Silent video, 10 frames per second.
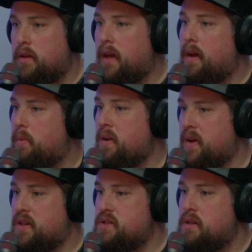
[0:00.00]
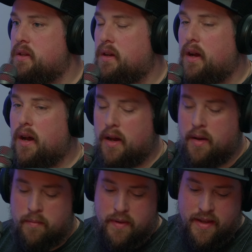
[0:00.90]
Yeah, pretty much.
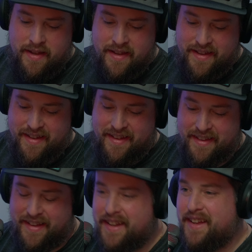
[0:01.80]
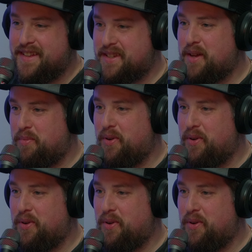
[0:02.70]
That was a good